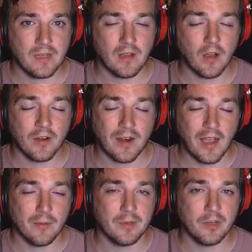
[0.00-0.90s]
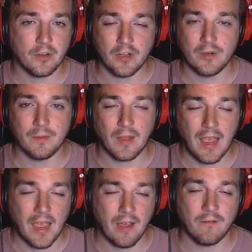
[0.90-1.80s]
on an item you're going to
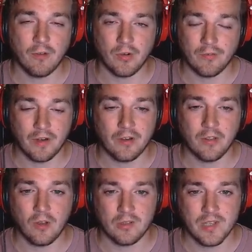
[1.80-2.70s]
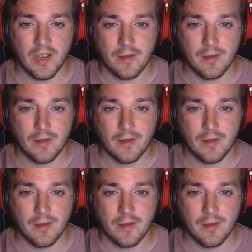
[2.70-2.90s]
have for a very long time.